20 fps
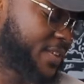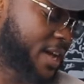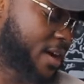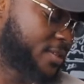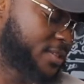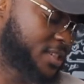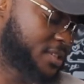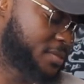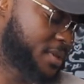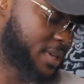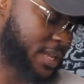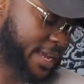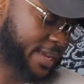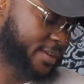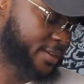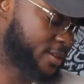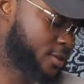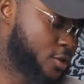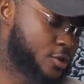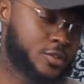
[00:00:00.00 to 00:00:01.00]
doubted, but
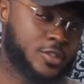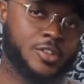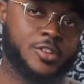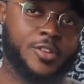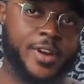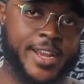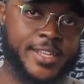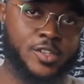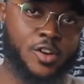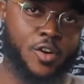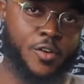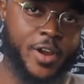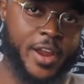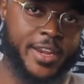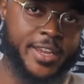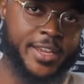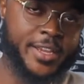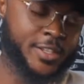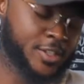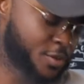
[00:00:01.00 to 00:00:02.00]
like it looks great
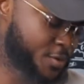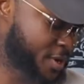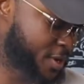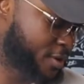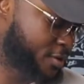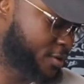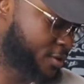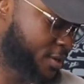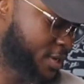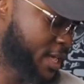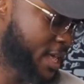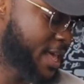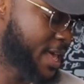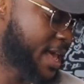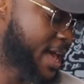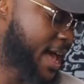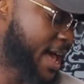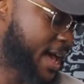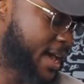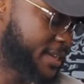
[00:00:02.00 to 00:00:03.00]
already. So we're going to
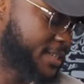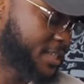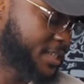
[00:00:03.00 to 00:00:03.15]
add